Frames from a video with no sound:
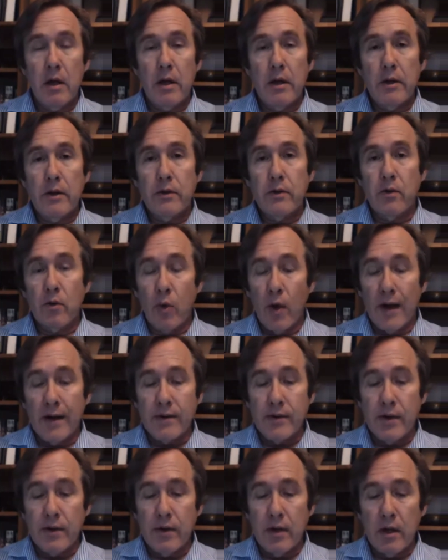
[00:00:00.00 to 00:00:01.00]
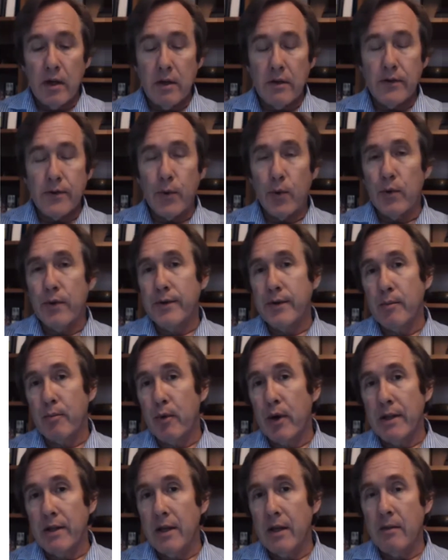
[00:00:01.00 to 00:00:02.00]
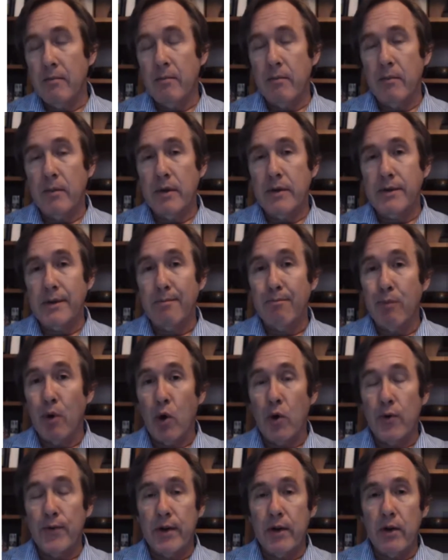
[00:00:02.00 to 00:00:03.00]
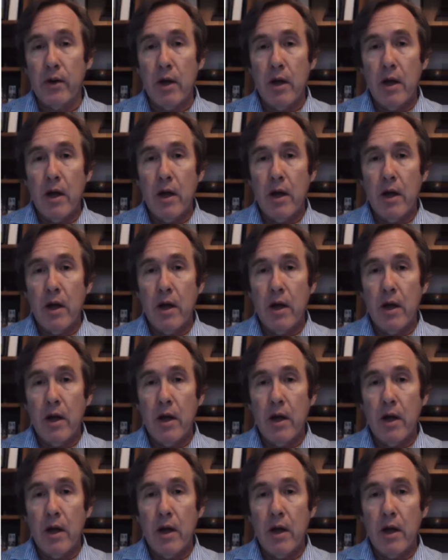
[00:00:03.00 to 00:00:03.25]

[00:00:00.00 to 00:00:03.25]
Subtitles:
Duloxetine, sold as the brand name Cymbalta,